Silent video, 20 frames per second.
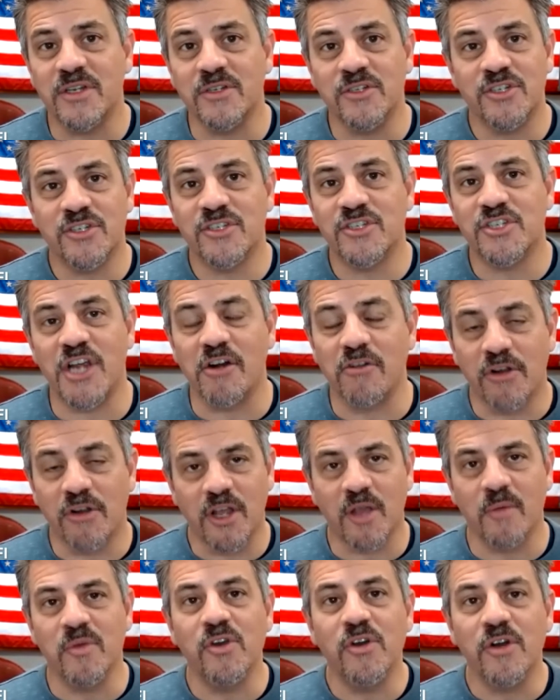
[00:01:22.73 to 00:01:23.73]
and just general
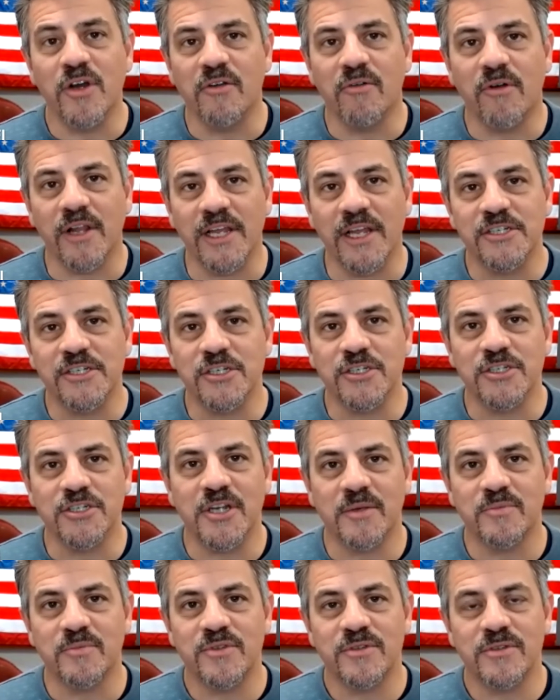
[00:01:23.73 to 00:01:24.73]
community
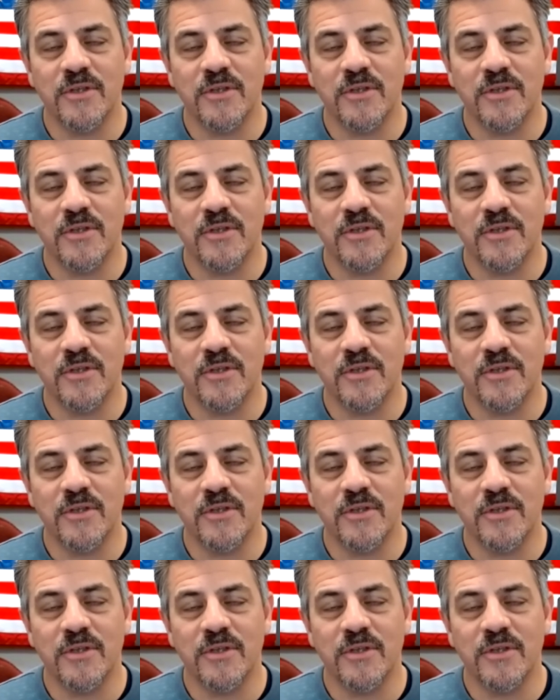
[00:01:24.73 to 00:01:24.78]
relationships.